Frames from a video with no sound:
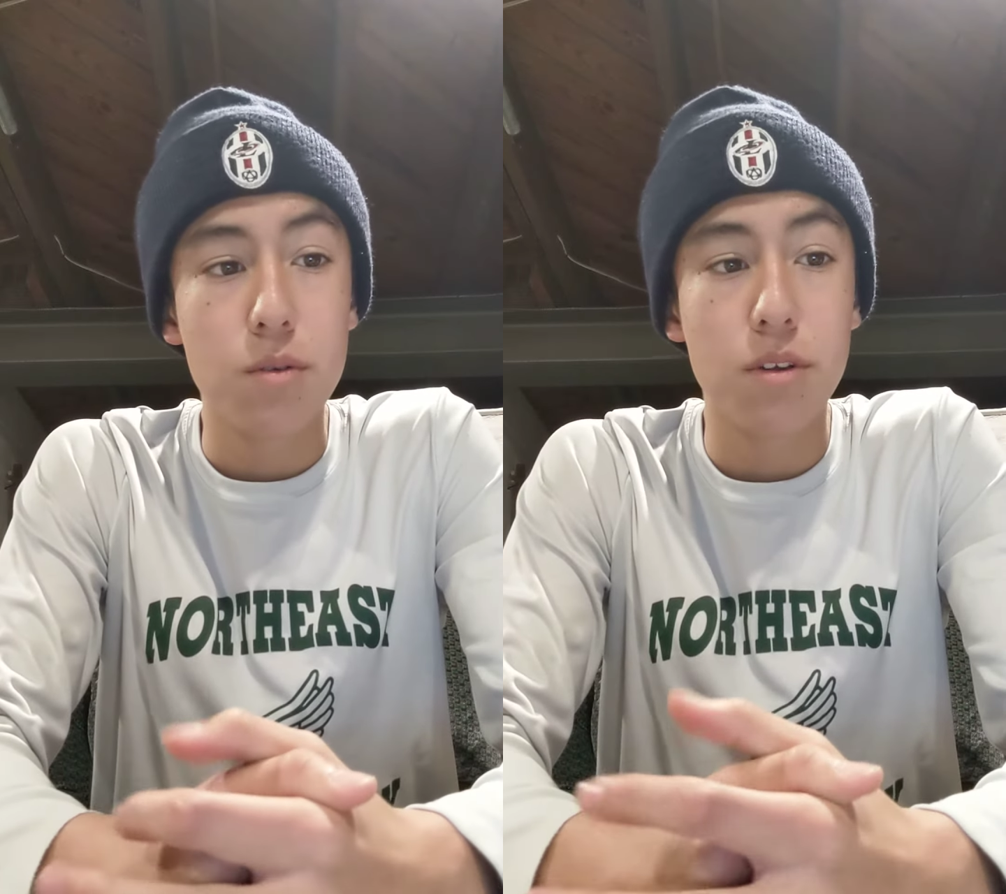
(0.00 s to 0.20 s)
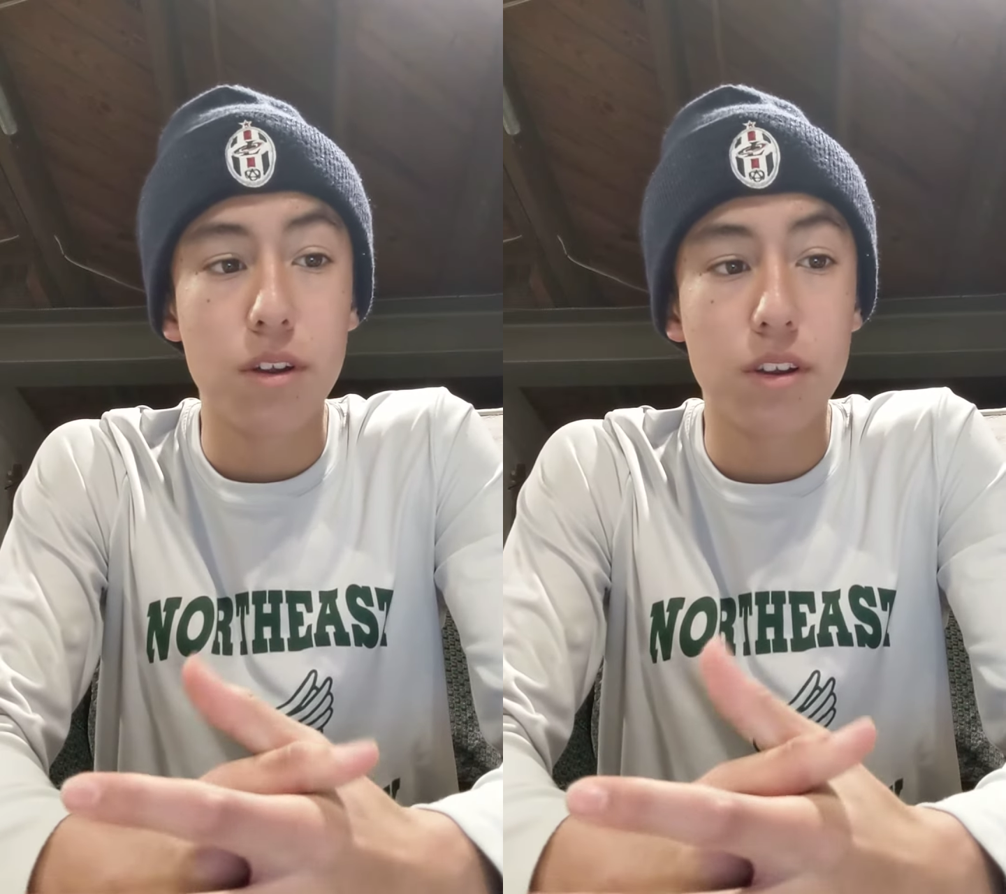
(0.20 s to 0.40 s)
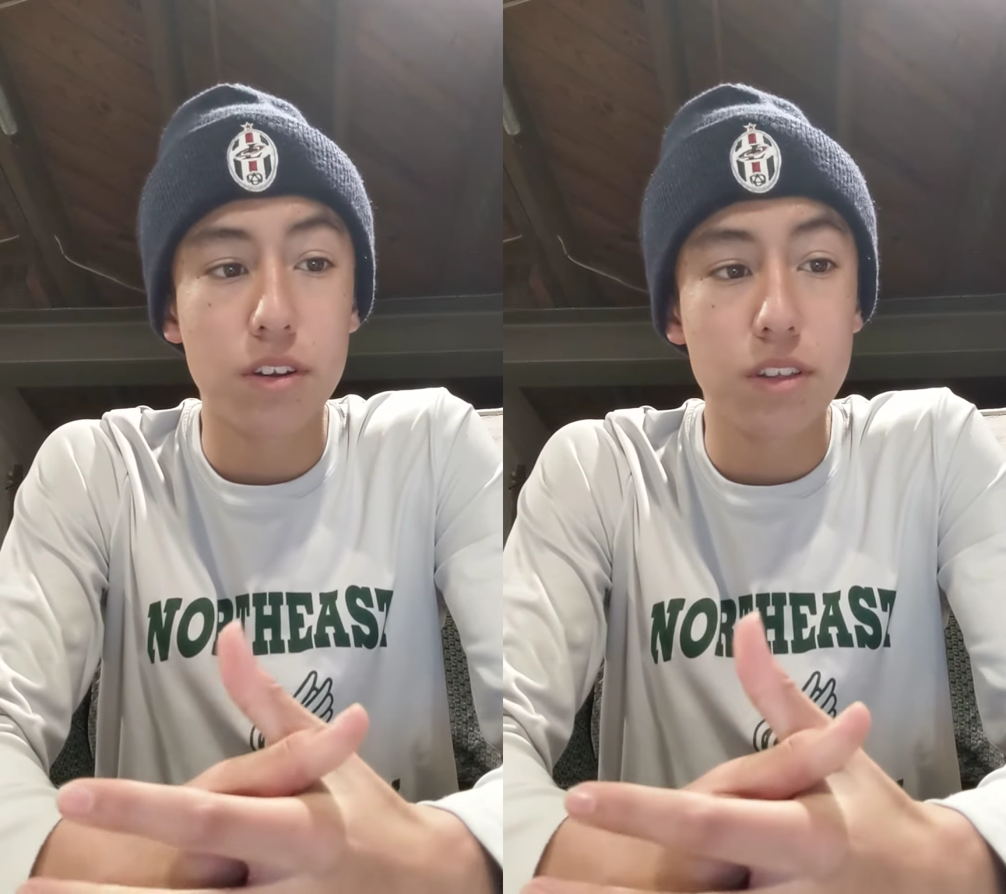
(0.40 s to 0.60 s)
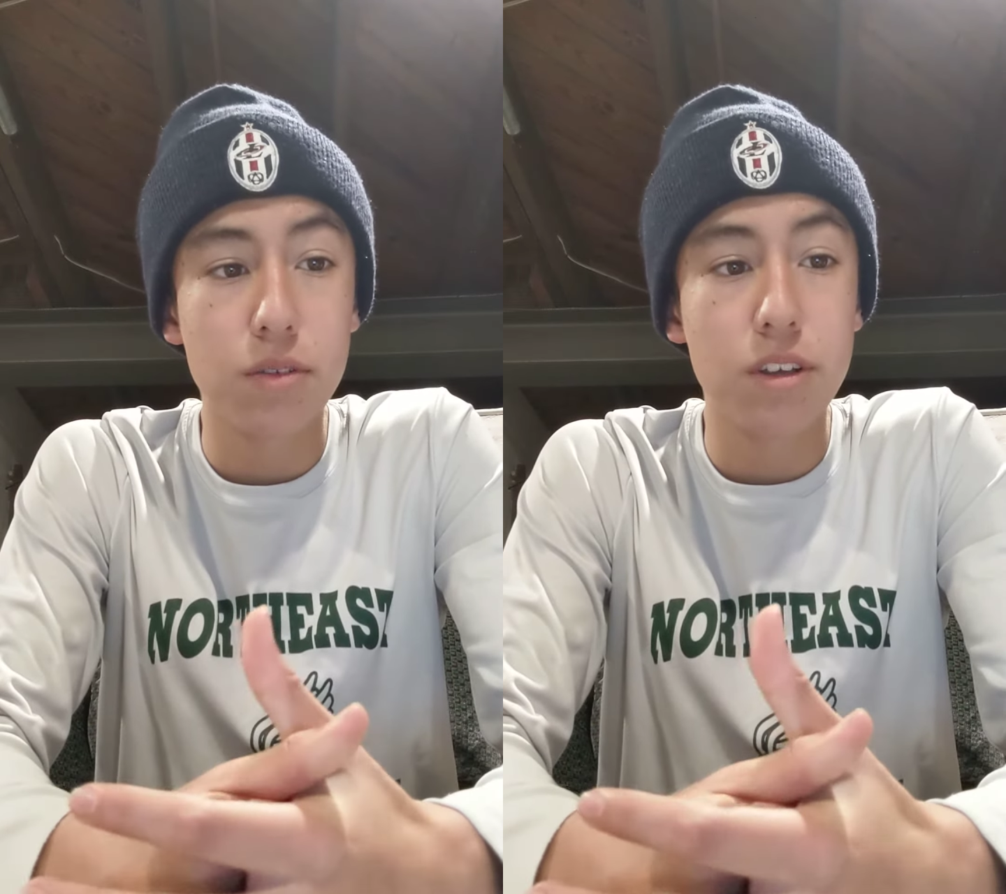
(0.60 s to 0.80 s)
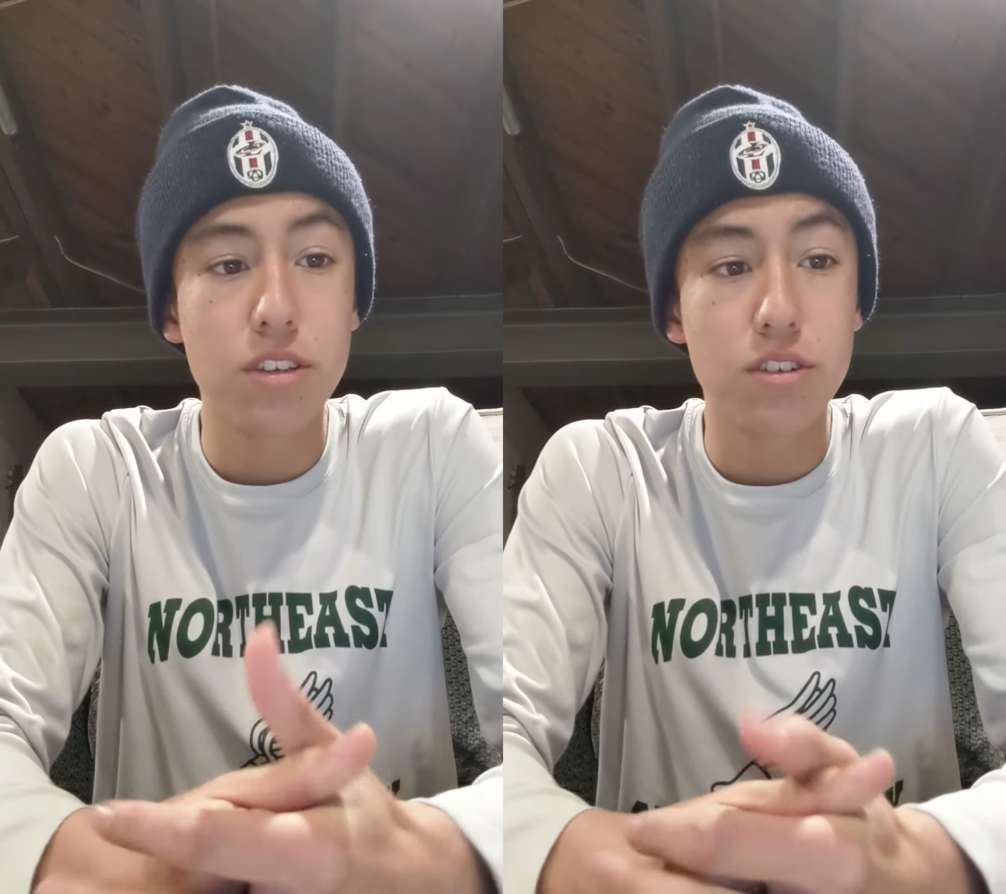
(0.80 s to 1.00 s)
we are
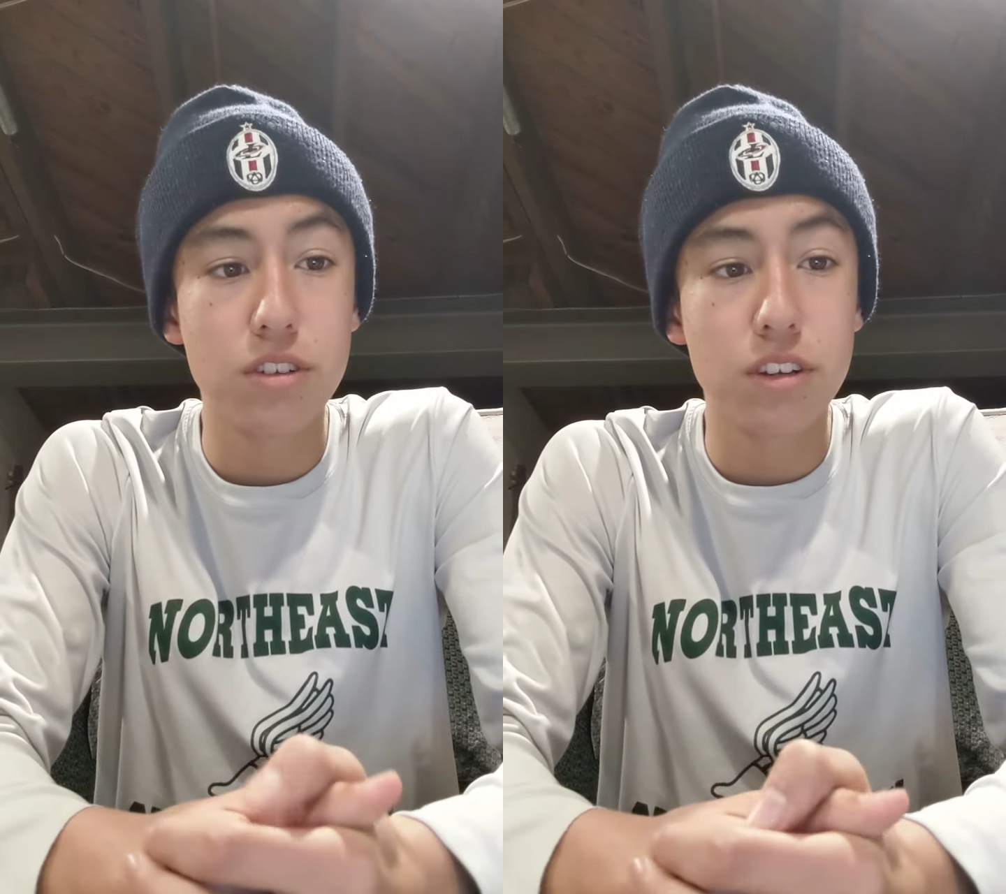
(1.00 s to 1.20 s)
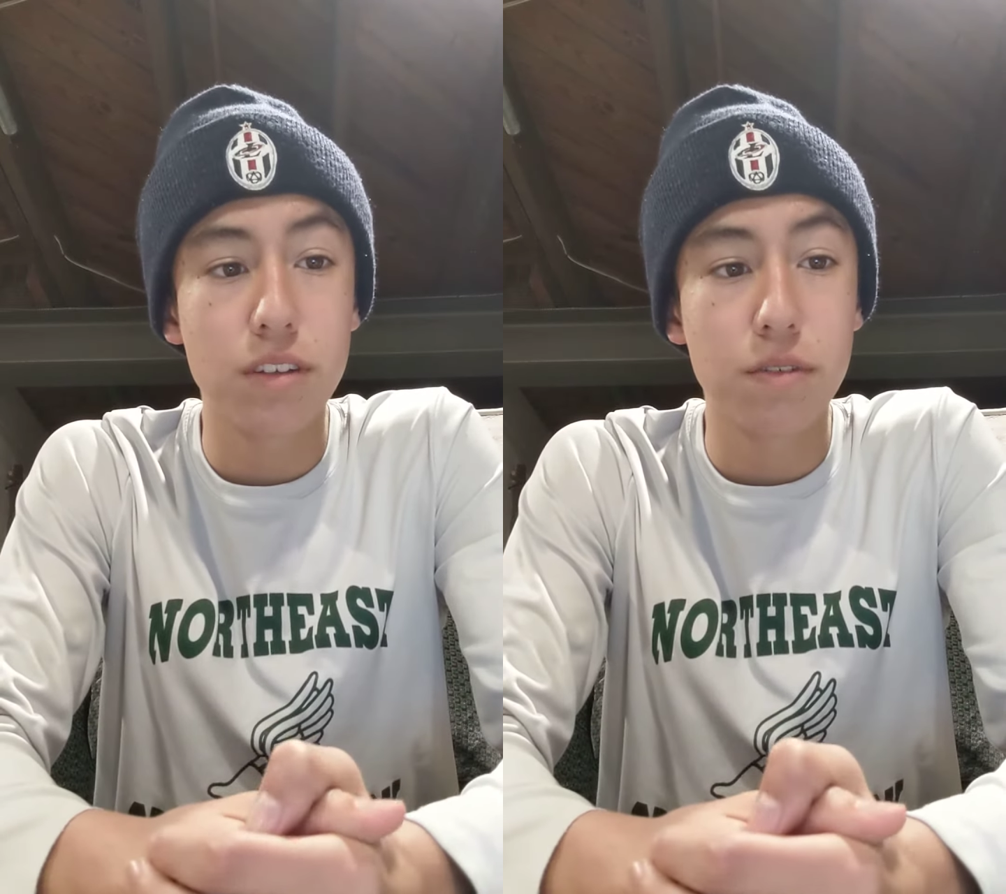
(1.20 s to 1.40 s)
currently researching